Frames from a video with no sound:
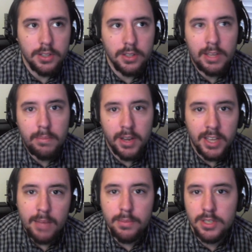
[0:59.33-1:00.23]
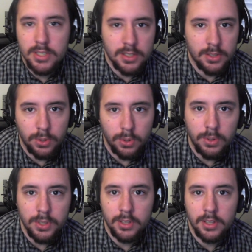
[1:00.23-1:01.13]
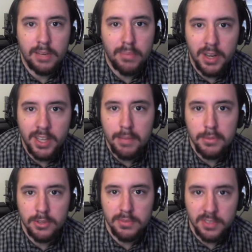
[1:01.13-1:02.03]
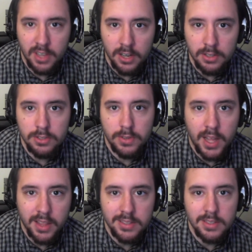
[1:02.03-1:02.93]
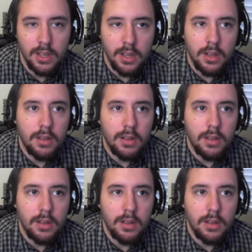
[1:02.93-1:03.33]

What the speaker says: You can look at metagame just as a whole, you can look at a metagame in terms of character strengths,